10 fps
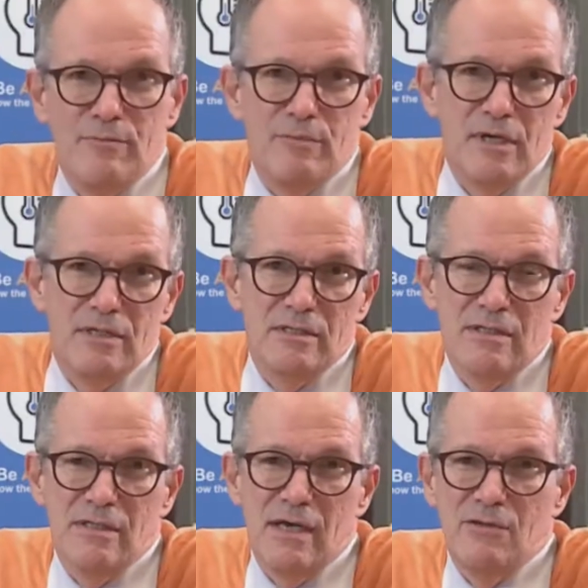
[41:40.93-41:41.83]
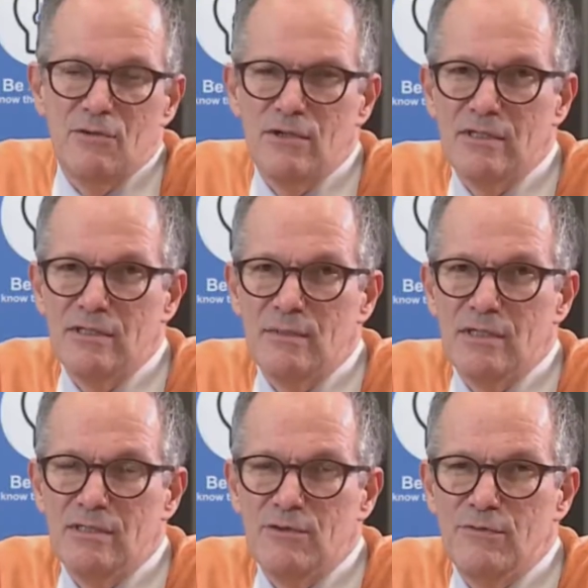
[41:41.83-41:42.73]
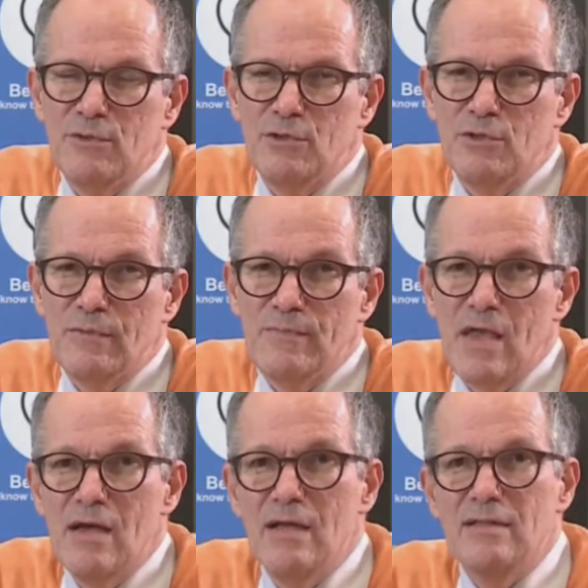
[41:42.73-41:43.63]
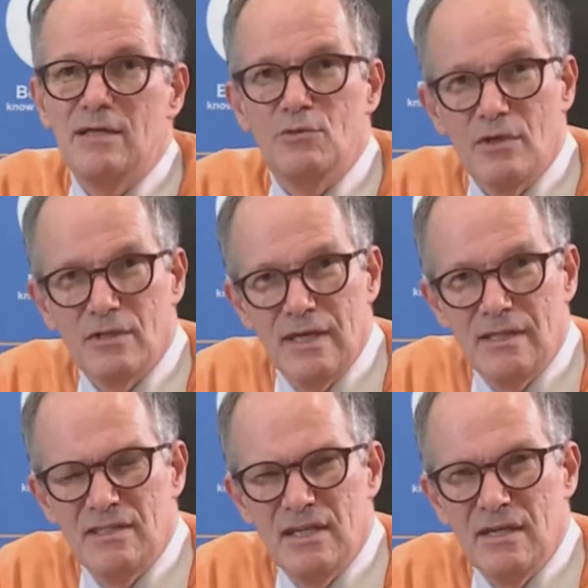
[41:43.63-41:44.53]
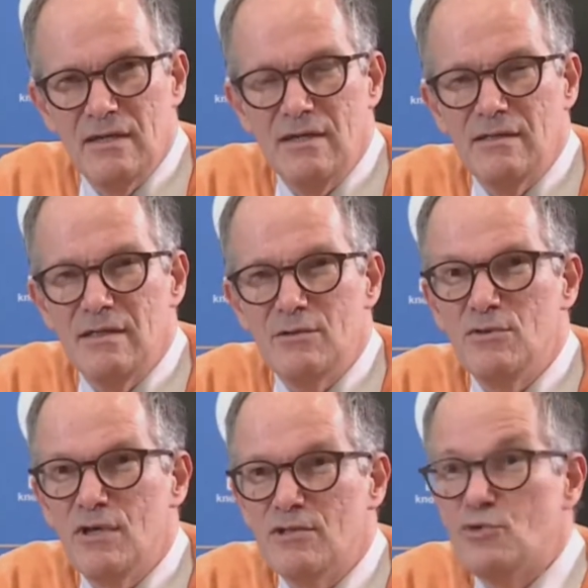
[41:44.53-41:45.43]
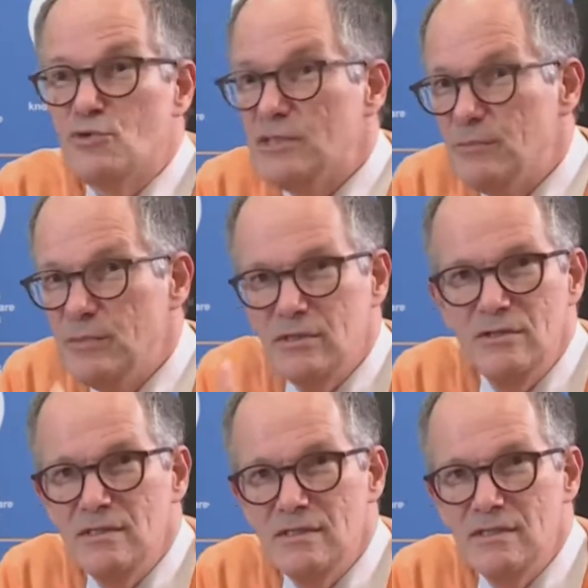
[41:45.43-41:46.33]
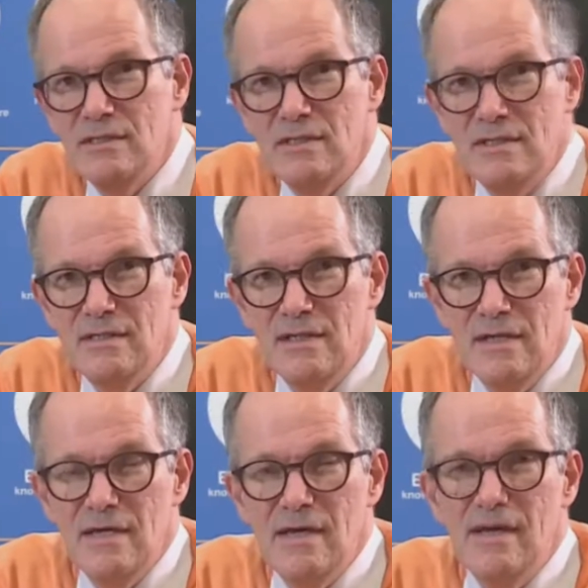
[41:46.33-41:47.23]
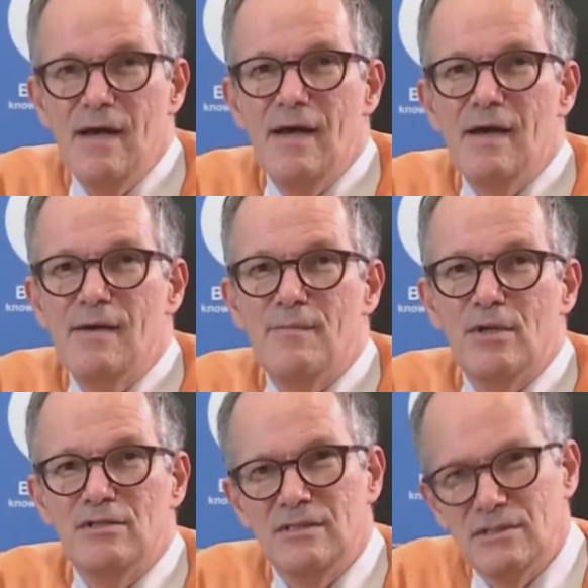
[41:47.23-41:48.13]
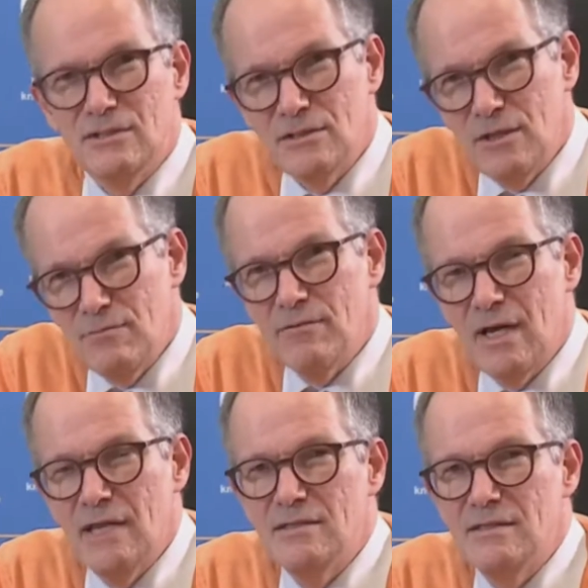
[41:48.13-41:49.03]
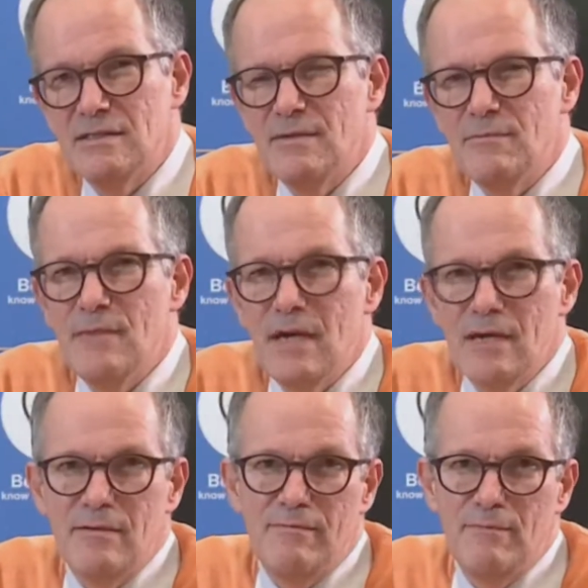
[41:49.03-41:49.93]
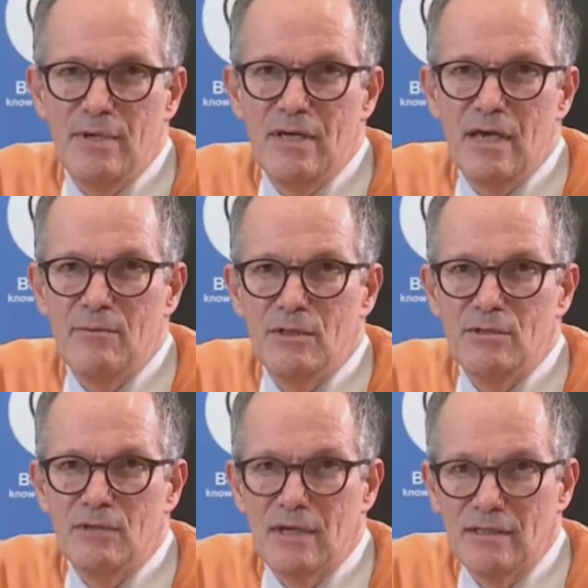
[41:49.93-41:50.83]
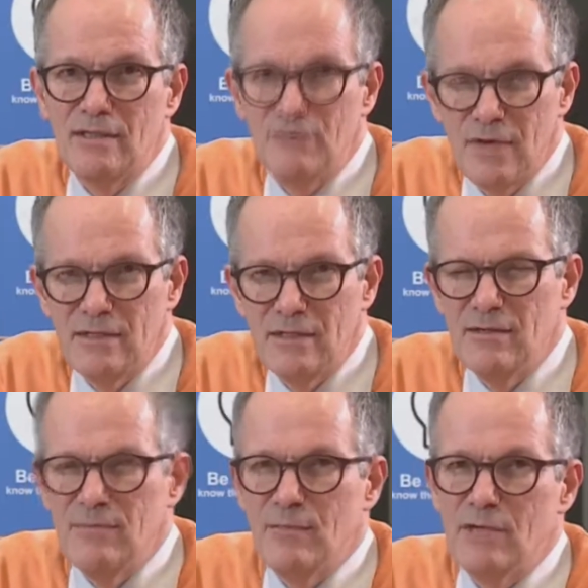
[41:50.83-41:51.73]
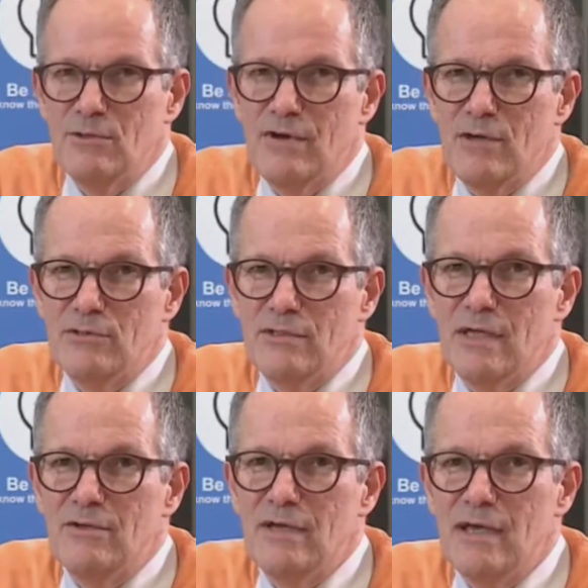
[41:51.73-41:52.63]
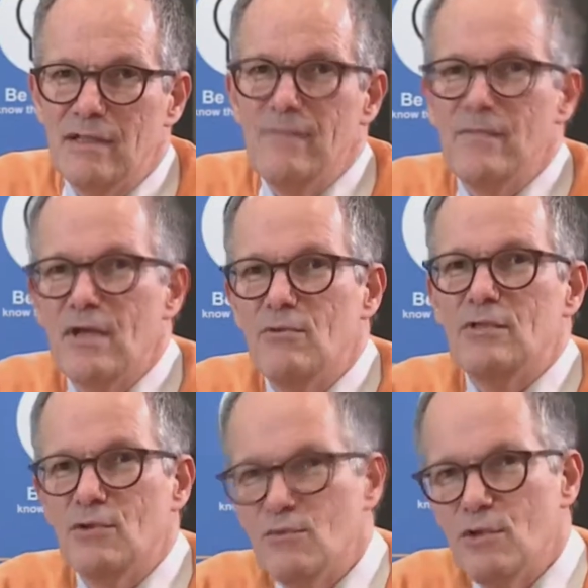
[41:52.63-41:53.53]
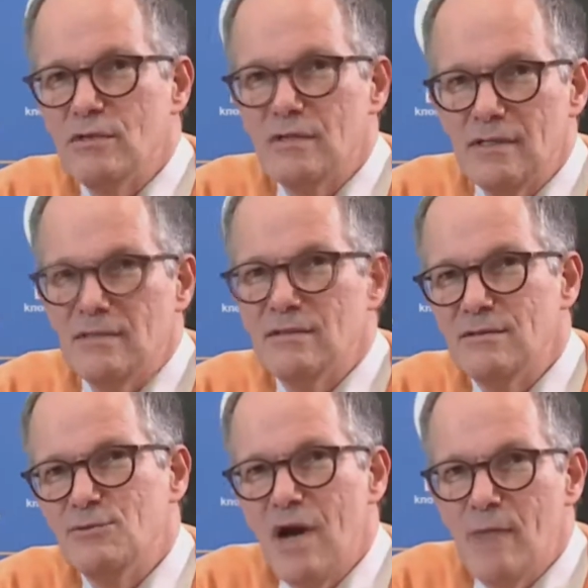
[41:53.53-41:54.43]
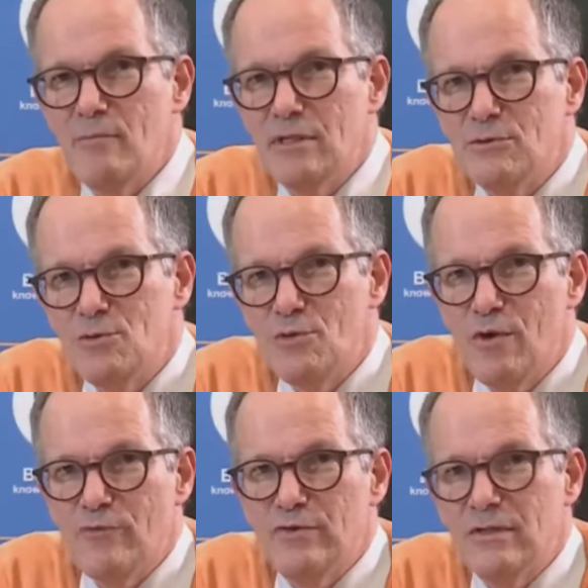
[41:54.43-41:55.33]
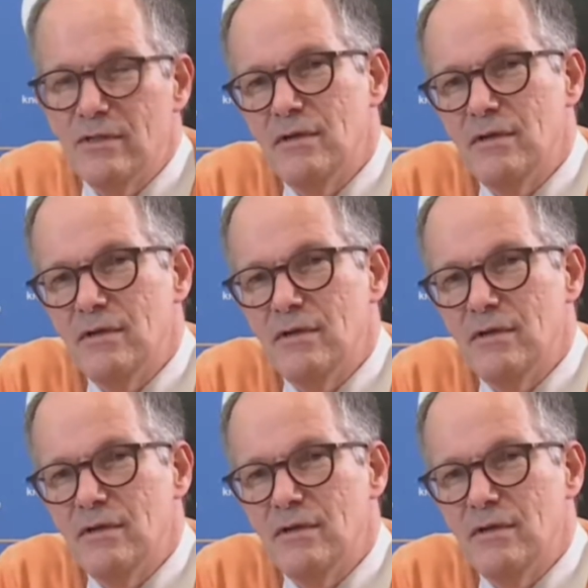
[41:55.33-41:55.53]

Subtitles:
pigs and other animals in the future. They do not get sick, they do not transmit the disease easily, but in some cases they may be able to get infected by the virus. And again, we don't want that to happen too often